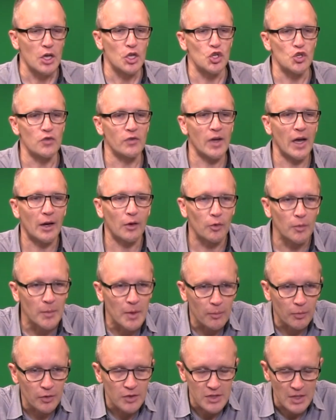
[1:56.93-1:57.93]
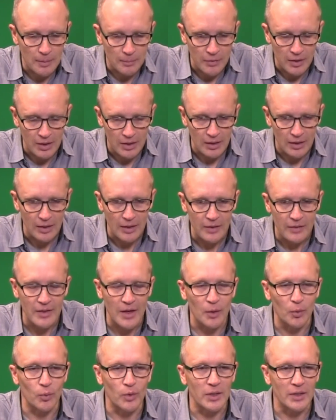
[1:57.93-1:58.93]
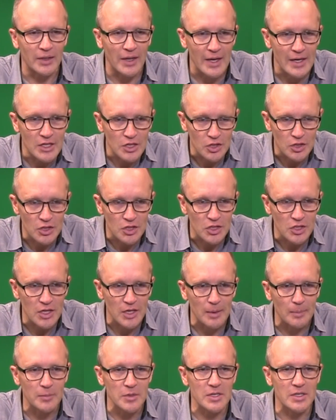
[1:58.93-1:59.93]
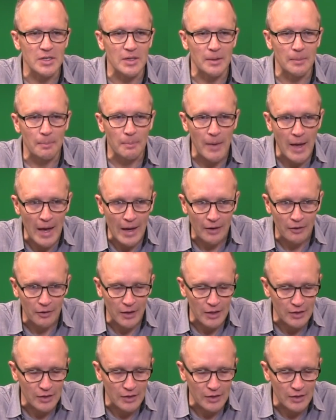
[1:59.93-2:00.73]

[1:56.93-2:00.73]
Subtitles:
You've got to remember something, that relationships matter.